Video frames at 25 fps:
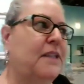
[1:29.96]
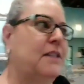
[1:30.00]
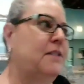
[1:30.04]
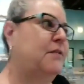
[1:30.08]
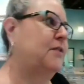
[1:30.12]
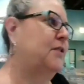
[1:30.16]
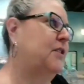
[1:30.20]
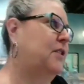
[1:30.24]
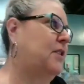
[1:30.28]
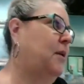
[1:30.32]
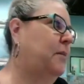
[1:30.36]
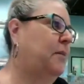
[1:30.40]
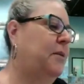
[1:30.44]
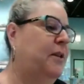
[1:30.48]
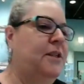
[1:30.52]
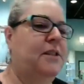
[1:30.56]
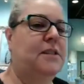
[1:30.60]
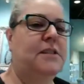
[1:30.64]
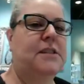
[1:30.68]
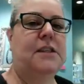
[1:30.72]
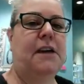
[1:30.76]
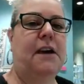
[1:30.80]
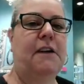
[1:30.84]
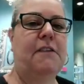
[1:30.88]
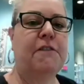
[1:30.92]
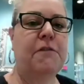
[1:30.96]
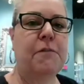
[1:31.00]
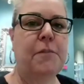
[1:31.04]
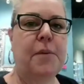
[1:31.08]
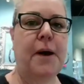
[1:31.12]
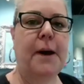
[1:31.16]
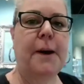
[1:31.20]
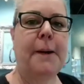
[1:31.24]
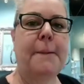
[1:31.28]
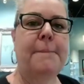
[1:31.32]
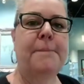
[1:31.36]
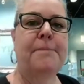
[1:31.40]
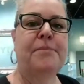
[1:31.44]
for some of this stuff,
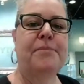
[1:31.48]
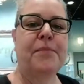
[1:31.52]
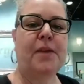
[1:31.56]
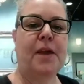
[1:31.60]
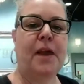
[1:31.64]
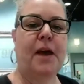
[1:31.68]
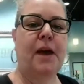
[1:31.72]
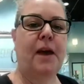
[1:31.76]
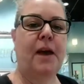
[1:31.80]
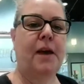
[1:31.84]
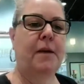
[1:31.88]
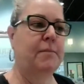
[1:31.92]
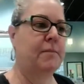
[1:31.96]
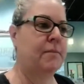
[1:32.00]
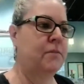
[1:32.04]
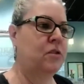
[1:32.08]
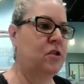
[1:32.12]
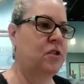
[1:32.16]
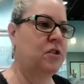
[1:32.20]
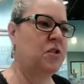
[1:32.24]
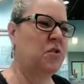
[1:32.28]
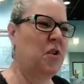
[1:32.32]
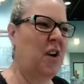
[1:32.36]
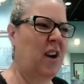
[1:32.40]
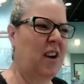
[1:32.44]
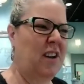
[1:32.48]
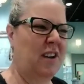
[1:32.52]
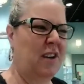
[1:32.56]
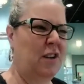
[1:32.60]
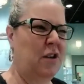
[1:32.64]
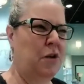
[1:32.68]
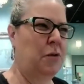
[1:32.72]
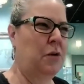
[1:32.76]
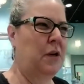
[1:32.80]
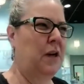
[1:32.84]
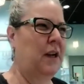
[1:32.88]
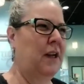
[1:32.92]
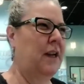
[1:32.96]
but just trying to
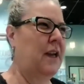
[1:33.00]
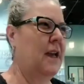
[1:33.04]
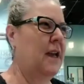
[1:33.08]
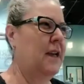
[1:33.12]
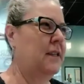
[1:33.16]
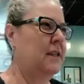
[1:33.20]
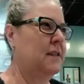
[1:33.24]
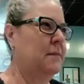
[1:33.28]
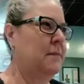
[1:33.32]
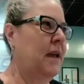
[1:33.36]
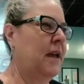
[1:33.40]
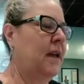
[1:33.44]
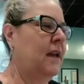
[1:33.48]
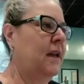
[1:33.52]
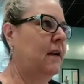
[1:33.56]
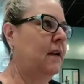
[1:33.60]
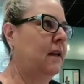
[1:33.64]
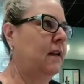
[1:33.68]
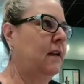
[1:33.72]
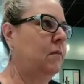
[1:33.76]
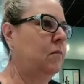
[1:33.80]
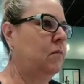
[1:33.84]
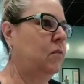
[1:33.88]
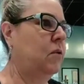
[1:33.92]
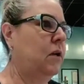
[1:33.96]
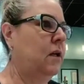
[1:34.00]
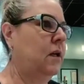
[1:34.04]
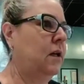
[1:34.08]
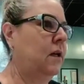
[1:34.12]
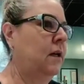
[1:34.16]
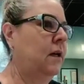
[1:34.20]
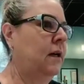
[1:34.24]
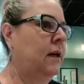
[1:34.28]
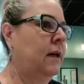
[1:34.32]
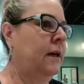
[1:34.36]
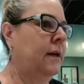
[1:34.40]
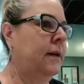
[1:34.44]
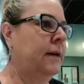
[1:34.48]
do what I can to make it a little more
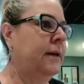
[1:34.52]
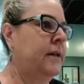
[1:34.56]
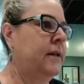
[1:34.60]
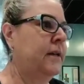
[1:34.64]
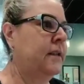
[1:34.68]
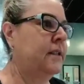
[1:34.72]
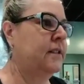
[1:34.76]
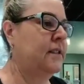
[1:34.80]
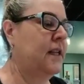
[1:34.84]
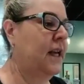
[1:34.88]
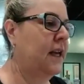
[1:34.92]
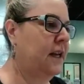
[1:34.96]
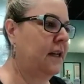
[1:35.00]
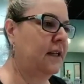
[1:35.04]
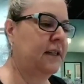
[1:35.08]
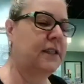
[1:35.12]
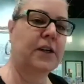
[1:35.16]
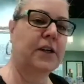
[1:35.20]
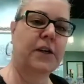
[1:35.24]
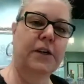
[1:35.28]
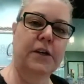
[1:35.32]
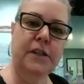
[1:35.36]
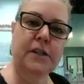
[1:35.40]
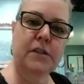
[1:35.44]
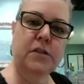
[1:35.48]
sanitary.